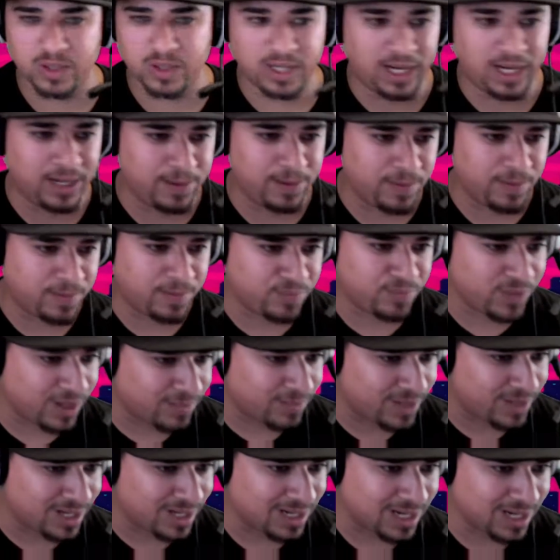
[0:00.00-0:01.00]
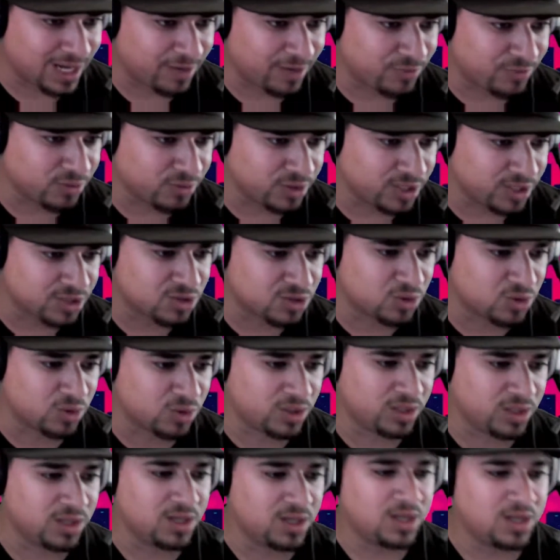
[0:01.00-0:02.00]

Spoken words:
I'm not live on Discord.